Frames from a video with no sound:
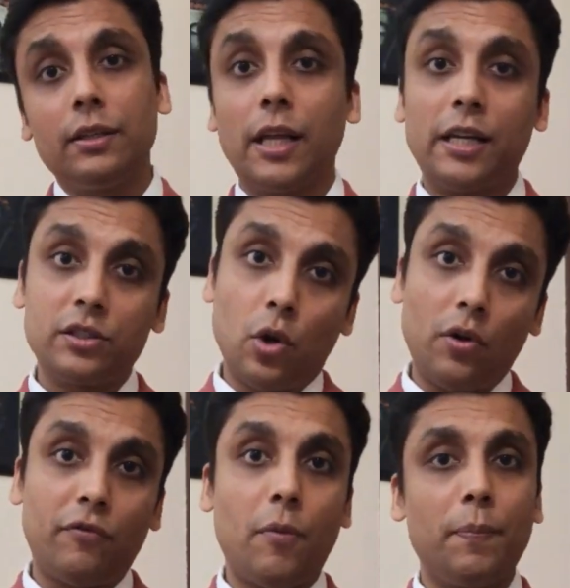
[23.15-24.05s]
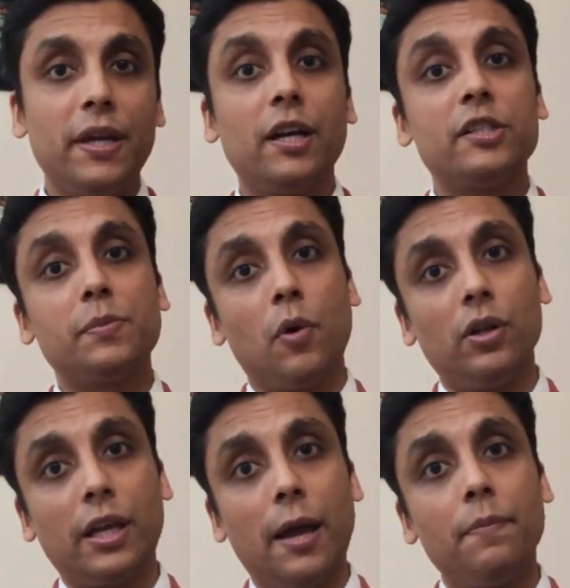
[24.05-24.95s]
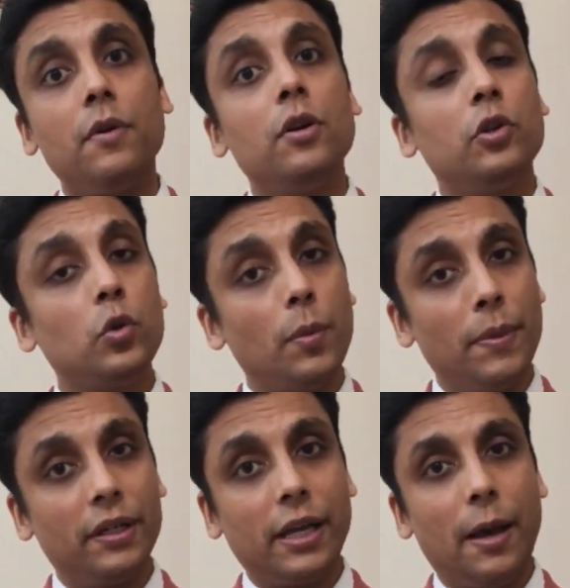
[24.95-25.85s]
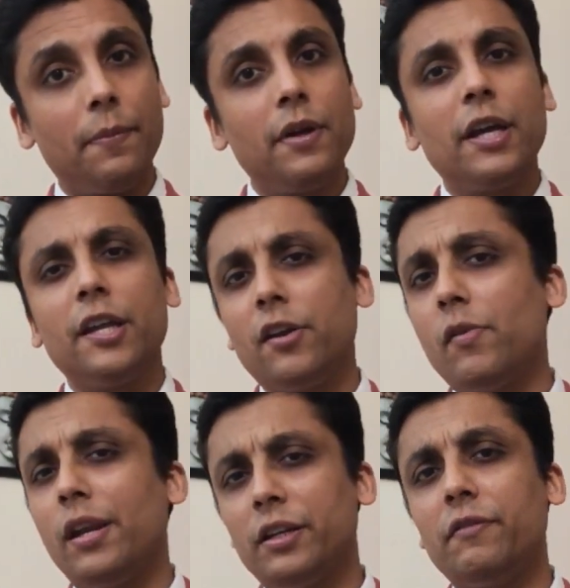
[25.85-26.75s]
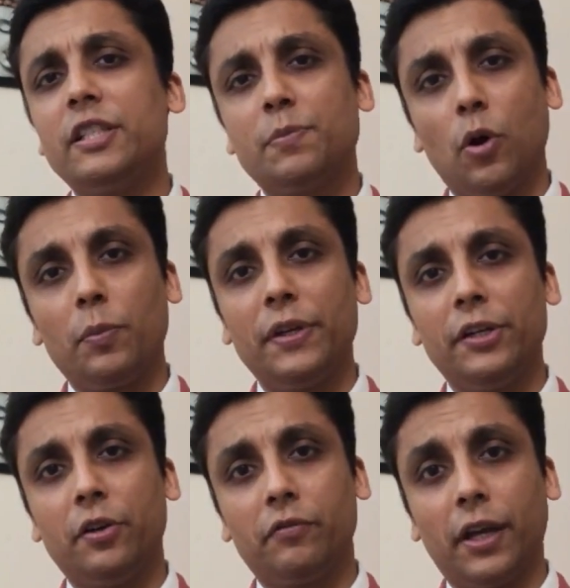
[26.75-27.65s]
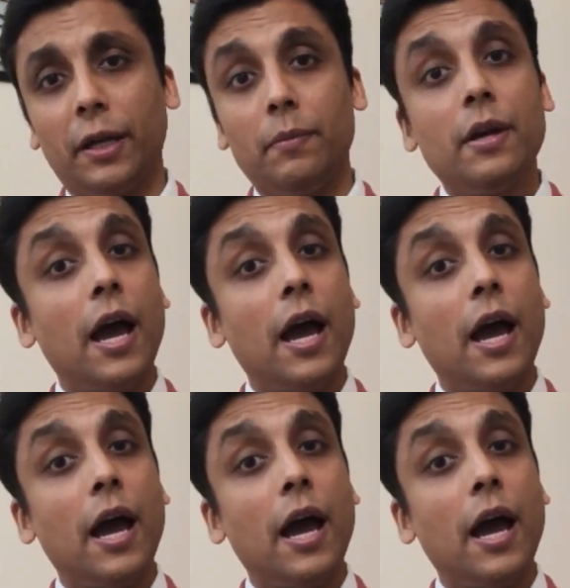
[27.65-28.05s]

that has gone from being a small cap to a mid cap in a relatively small period of time